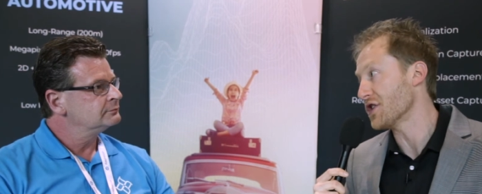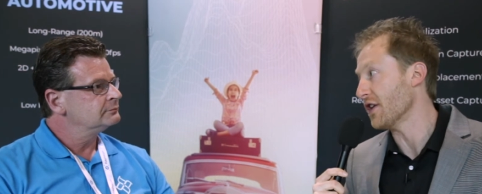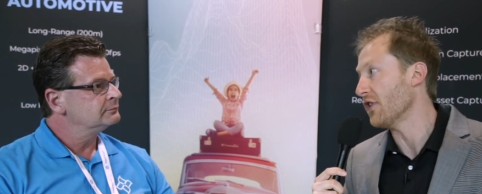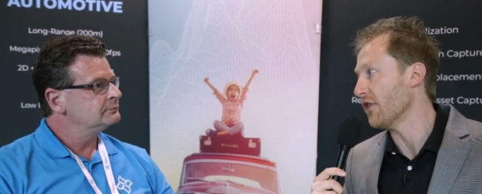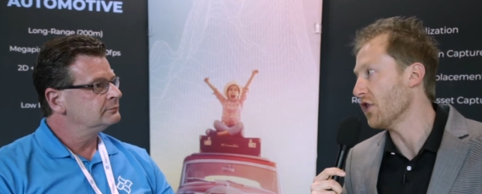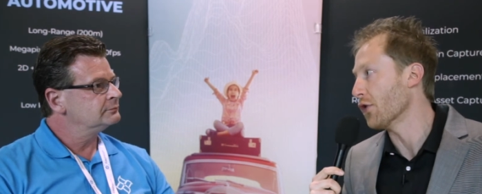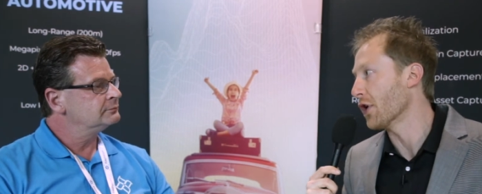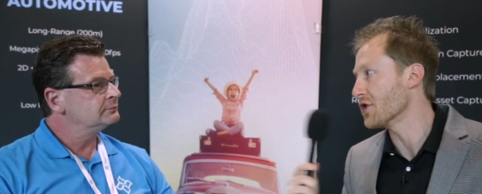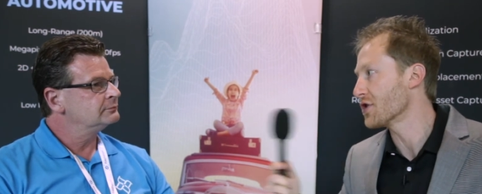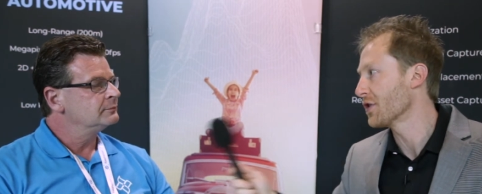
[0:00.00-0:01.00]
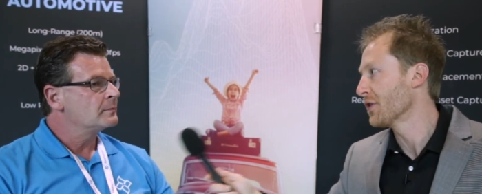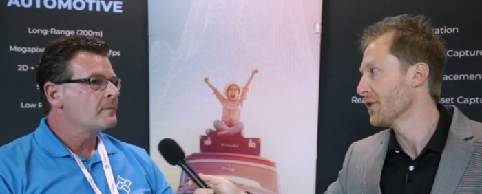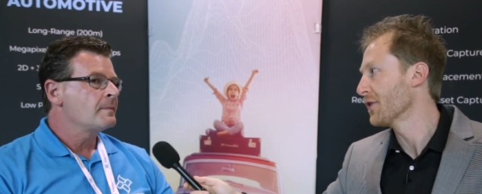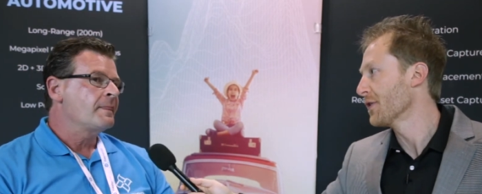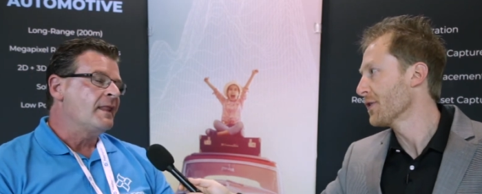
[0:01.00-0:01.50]
Speaker 1: TV viewers?
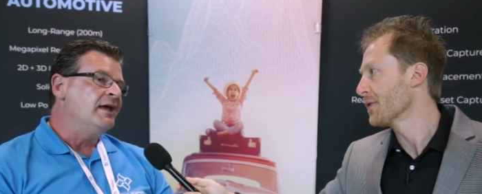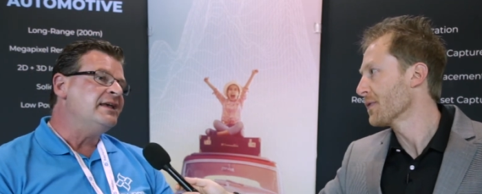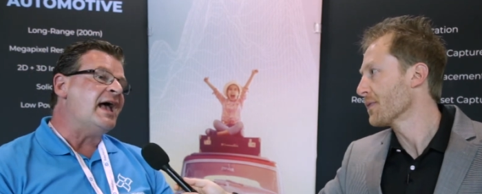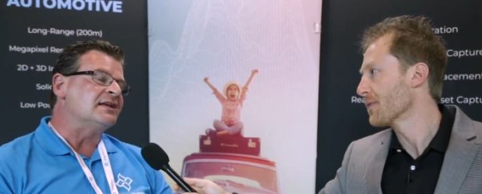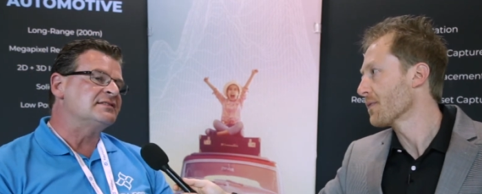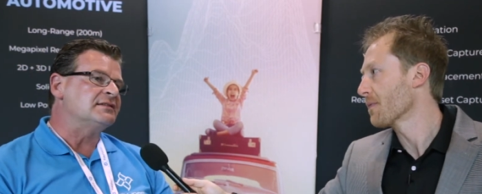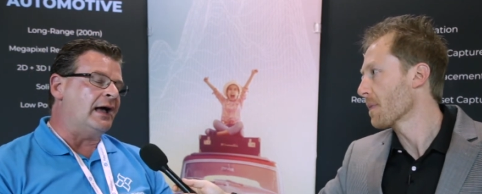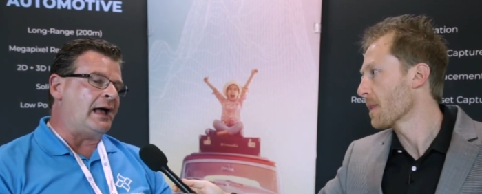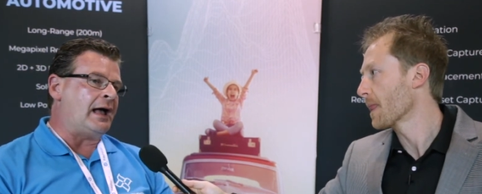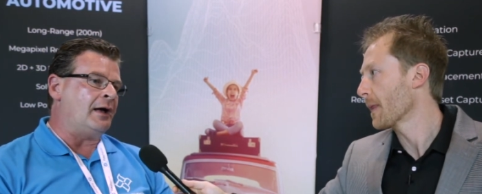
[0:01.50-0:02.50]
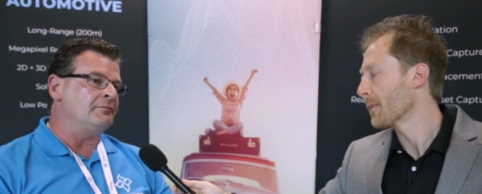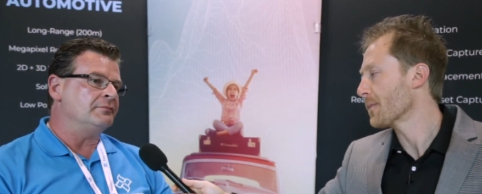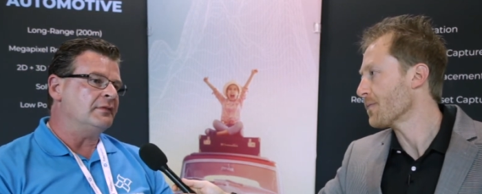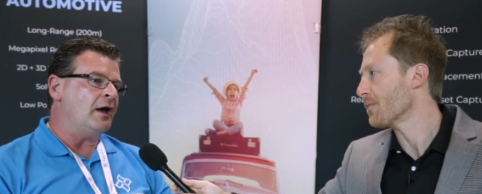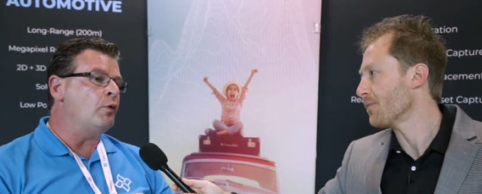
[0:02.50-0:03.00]
Yes,
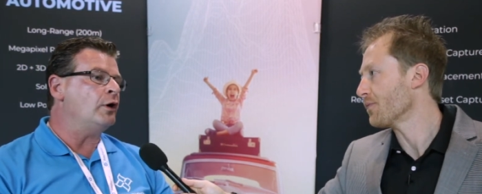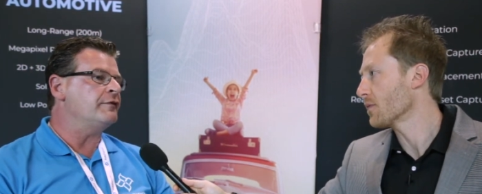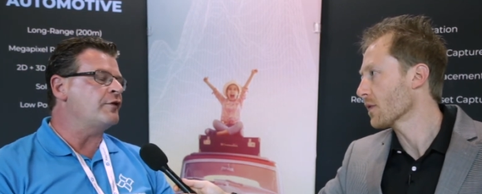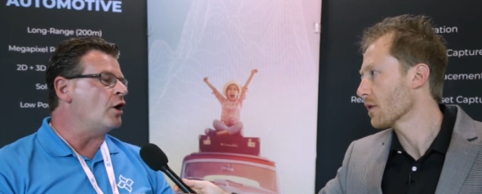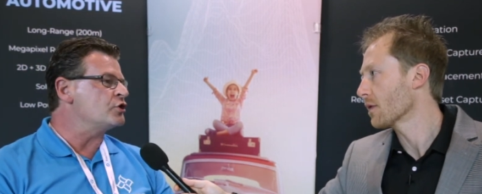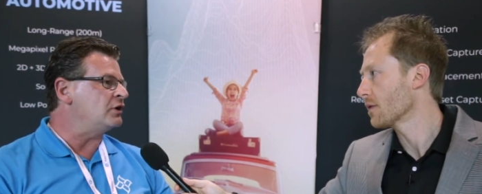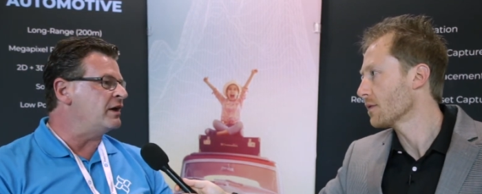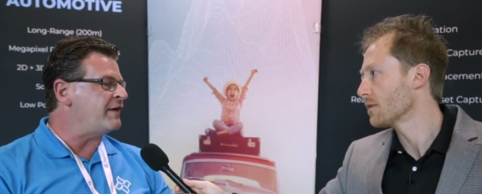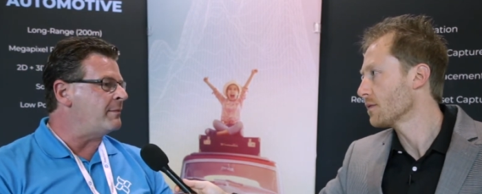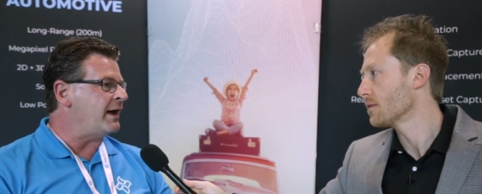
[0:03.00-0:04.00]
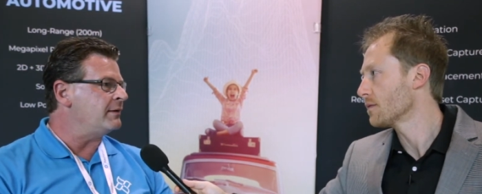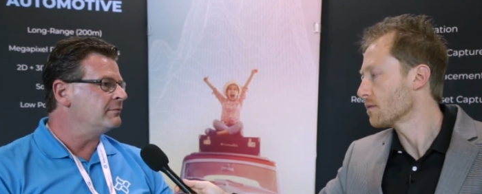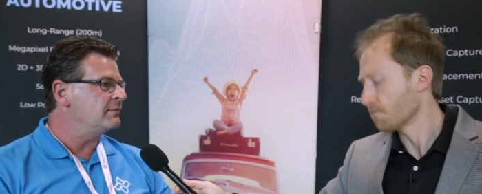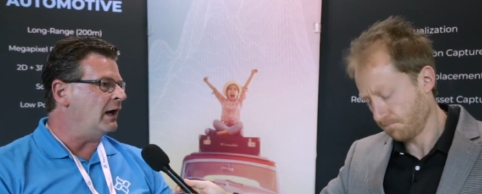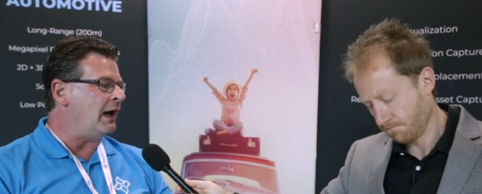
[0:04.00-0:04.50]
a word of caution, if I may.
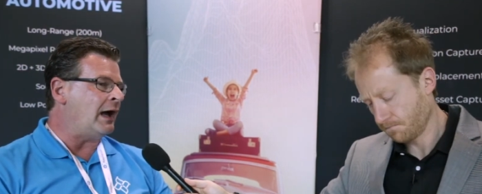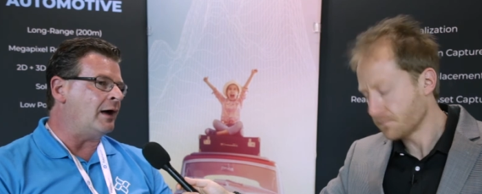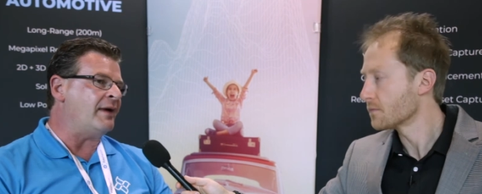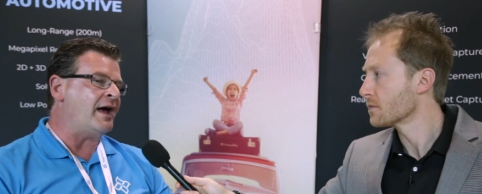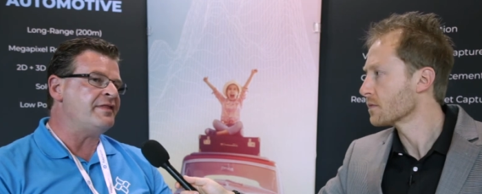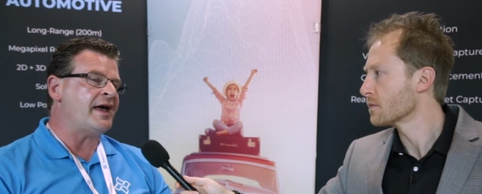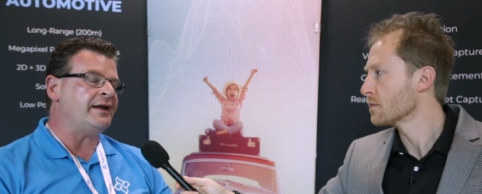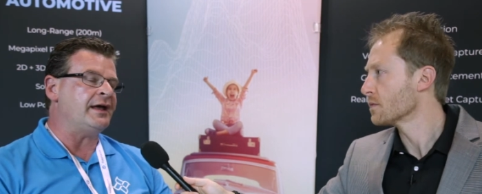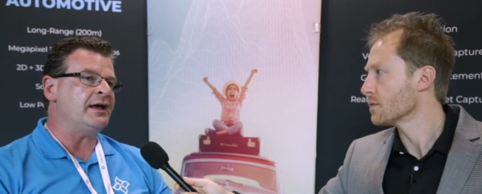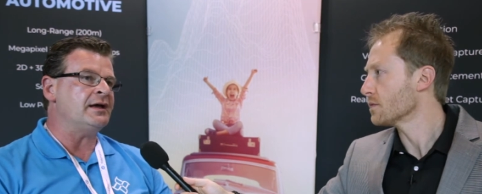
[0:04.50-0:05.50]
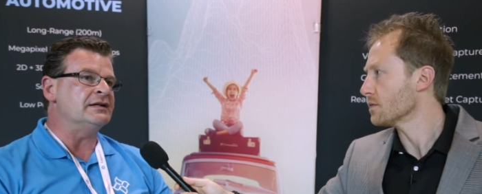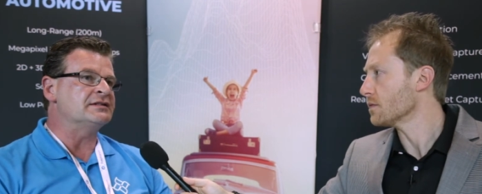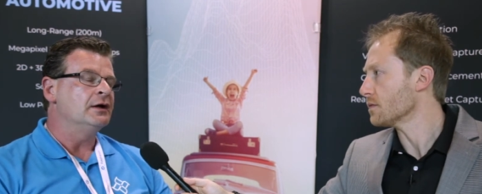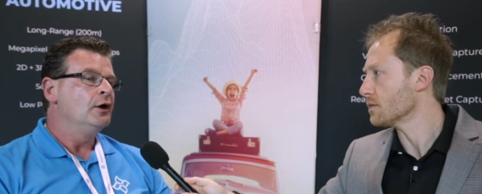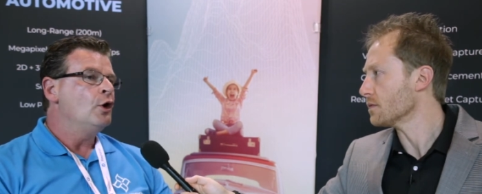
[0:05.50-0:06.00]
And that
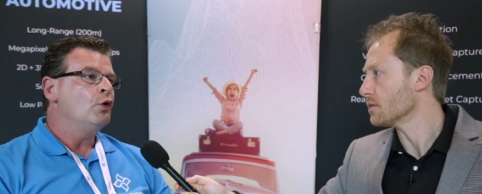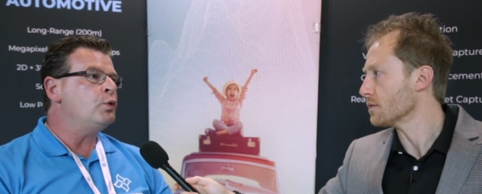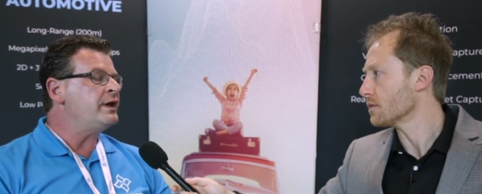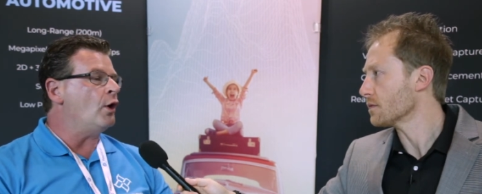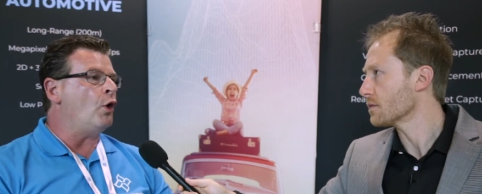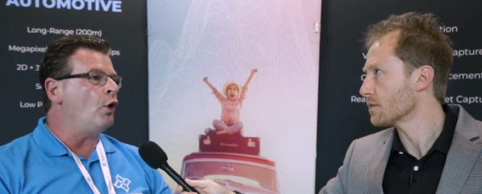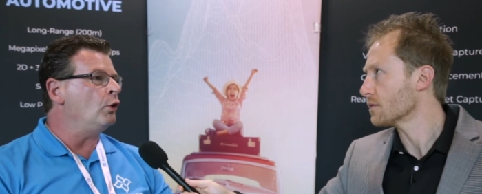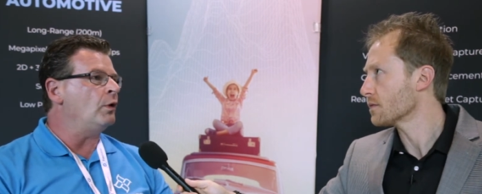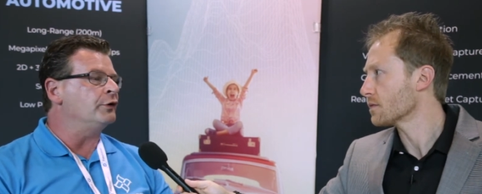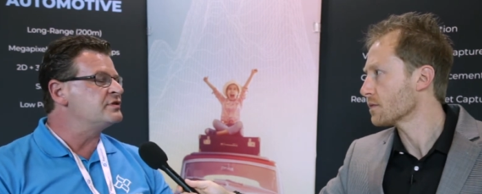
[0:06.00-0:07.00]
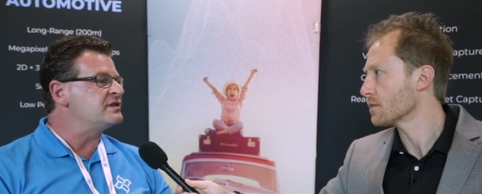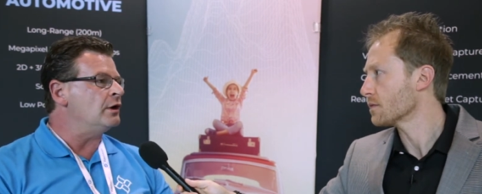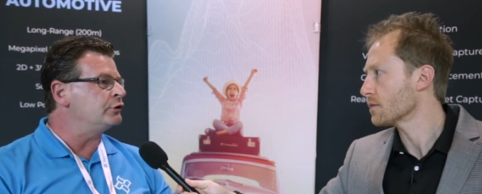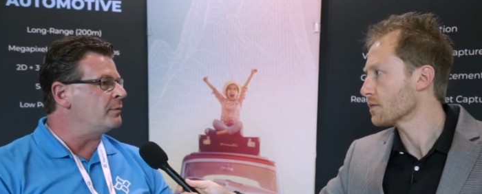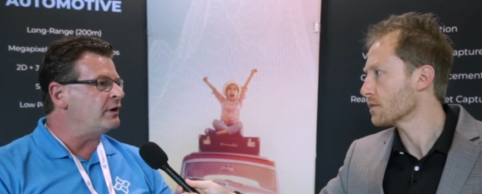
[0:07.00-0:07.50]
is, we all want to
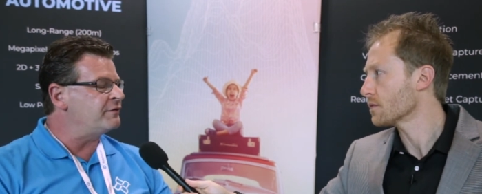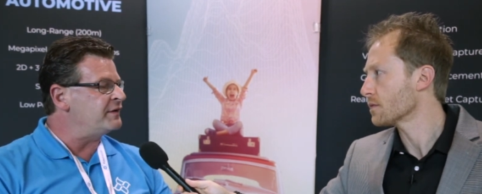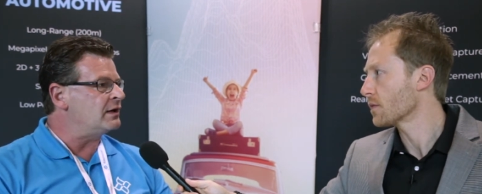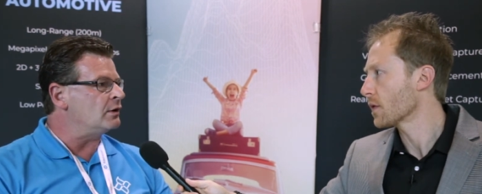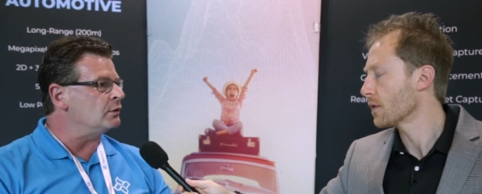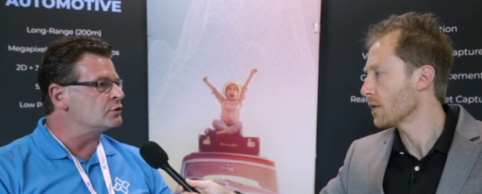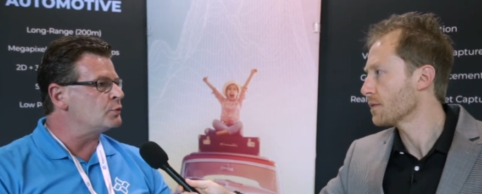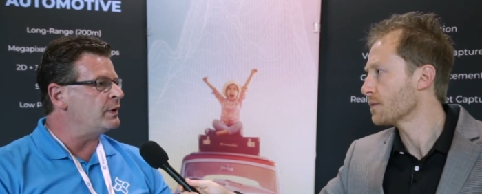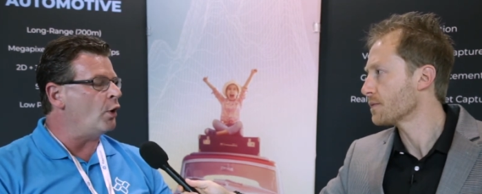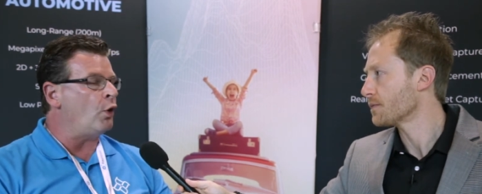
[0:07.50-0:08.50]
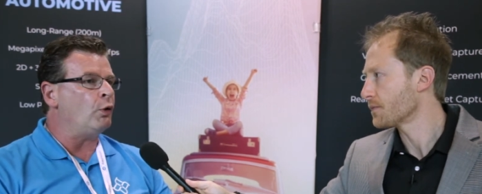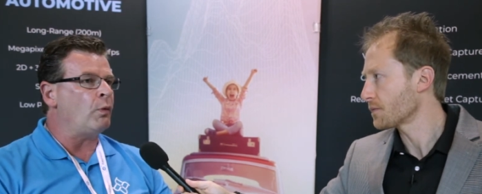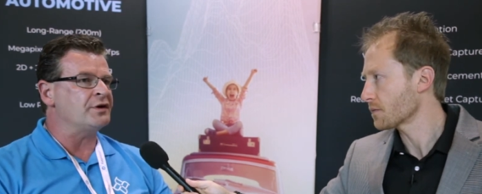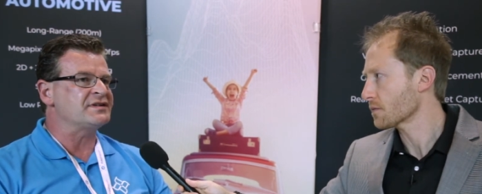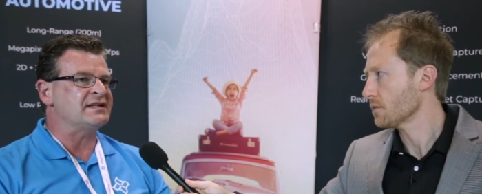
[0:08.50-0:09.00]
see automated vehicles, we all
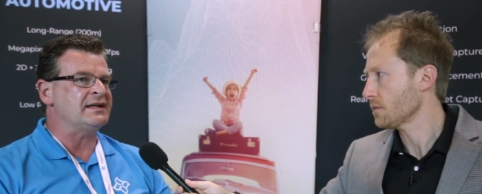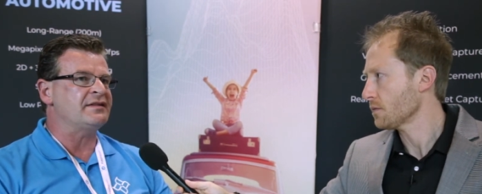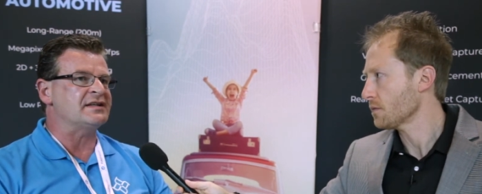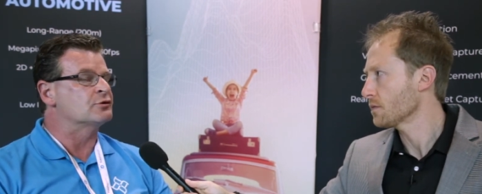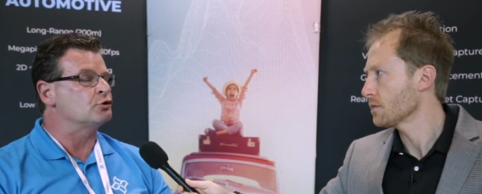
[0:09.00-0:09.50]
want to see this